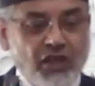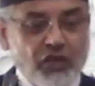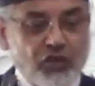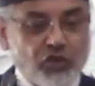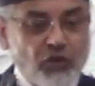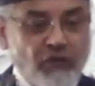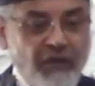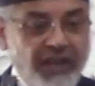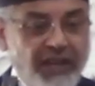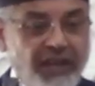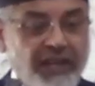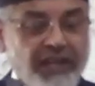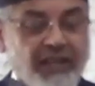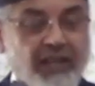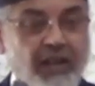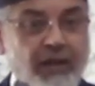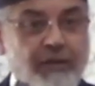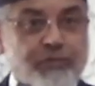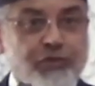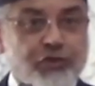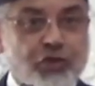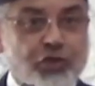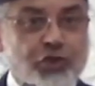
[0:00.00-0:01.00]
So when it
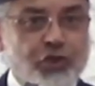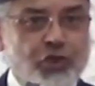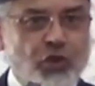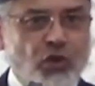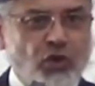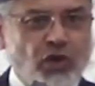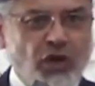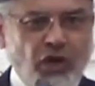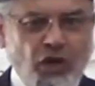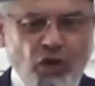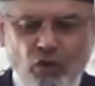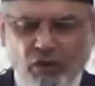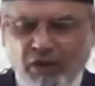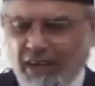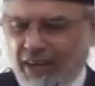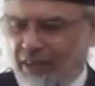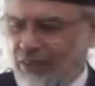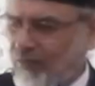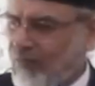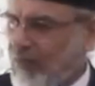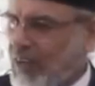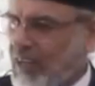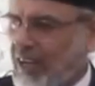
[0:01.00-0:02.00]
comes to sugar, look
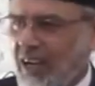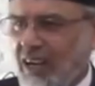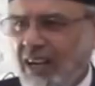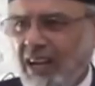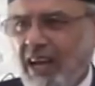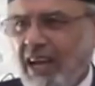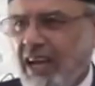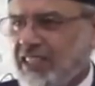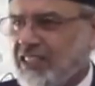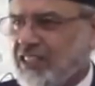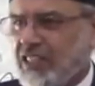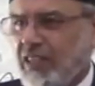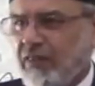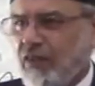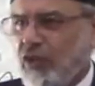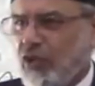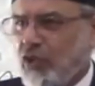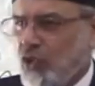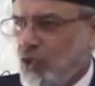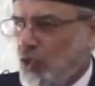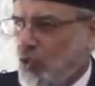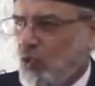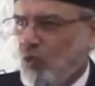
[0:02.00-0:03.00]
at what Allah has
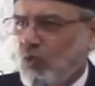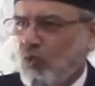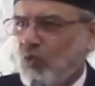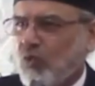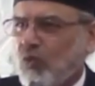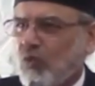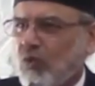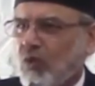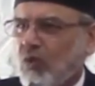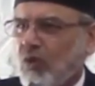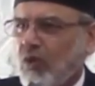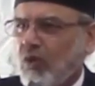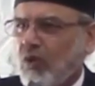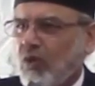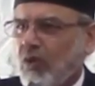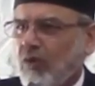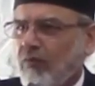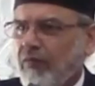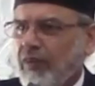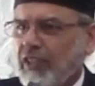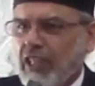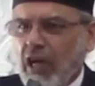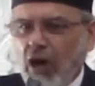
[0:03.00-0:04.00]
given you
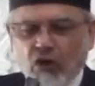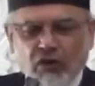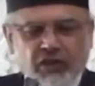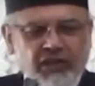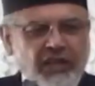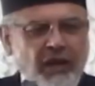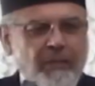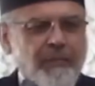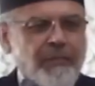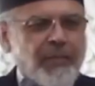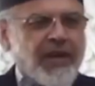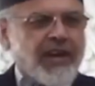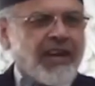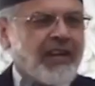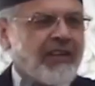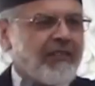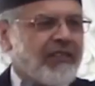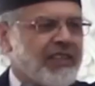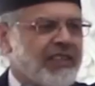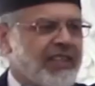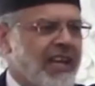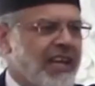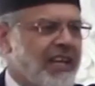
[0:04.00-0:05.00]
without
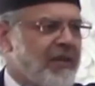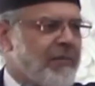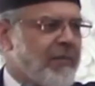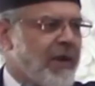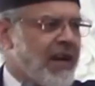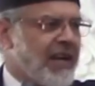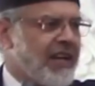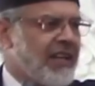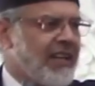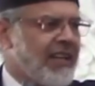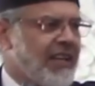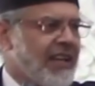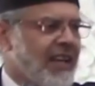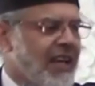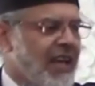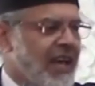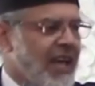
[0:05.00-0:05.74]
comparing with anybody.